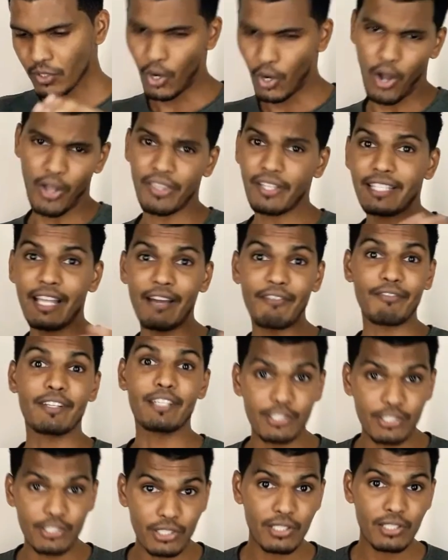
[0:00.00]
other
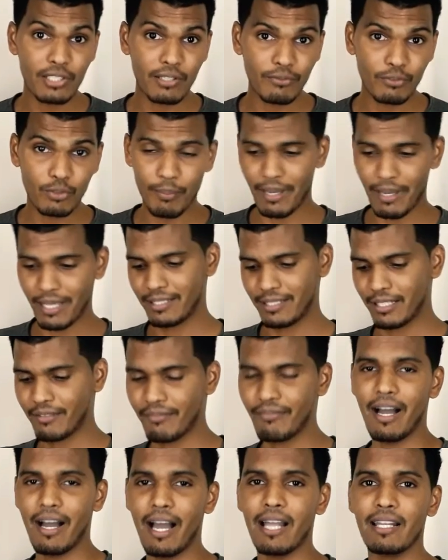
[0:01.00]
definitions of domestic
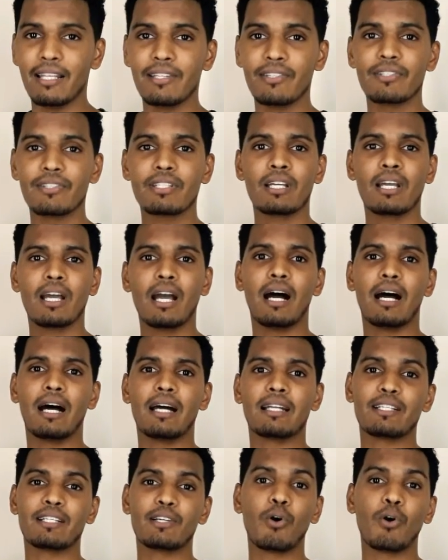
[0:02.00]
violence
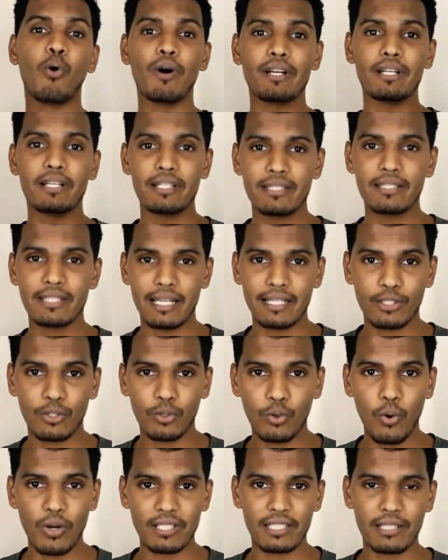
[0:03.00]
and the orders that the
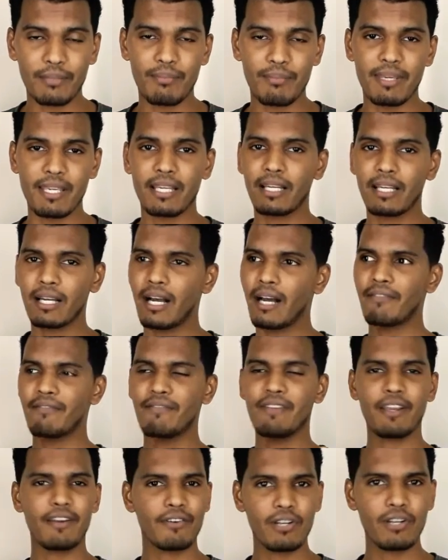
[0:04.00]
court could make and
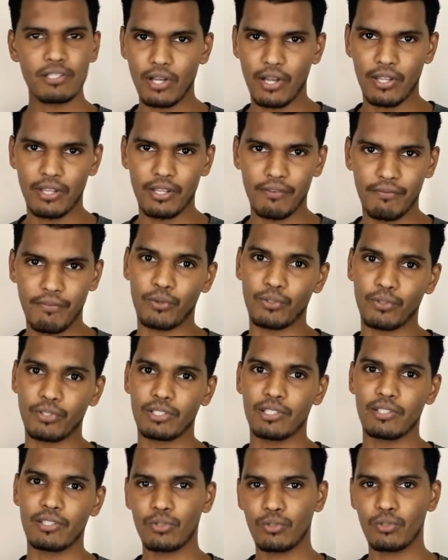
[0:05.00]
various other
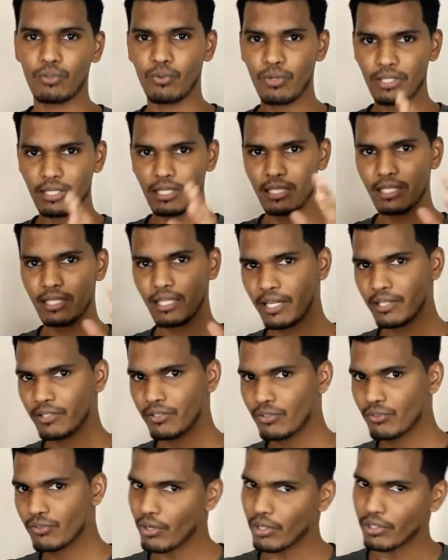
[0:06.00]
functions. So those are the kind of
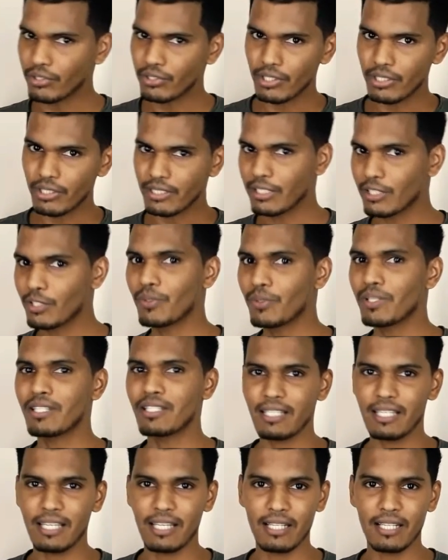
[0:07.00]
structures that you would
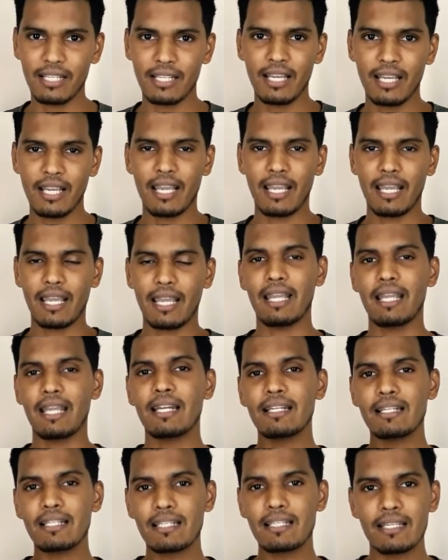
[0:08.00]
see
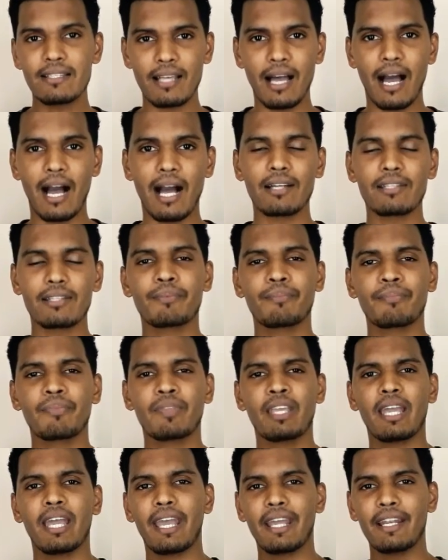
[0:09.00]
in these acts.
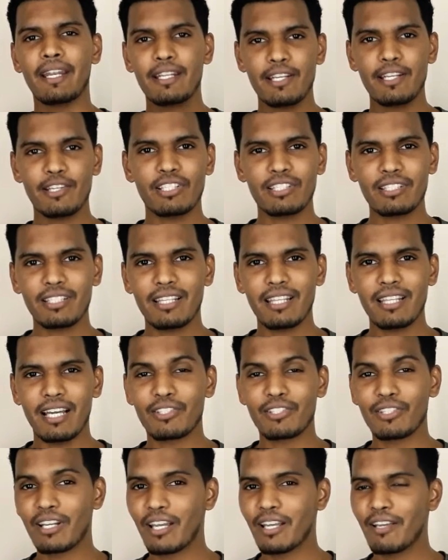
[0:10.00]
In addition to
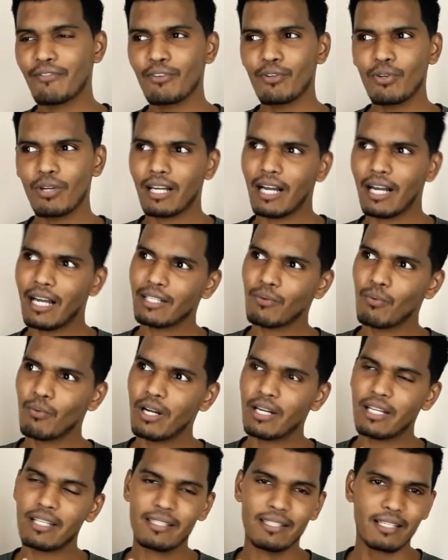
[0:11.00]
that, if you look at the
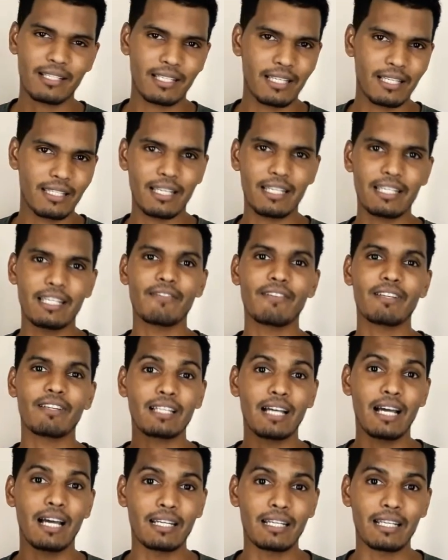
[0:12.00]
one in St. Kitts and Nevis
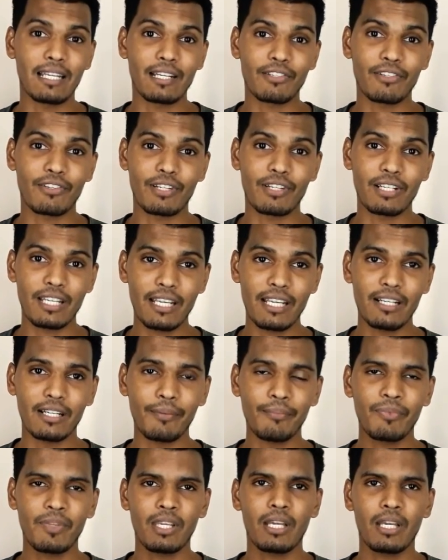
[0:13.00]
and in
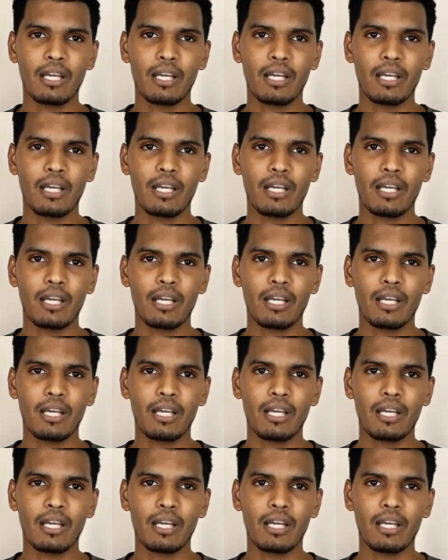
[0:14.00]
Grenada,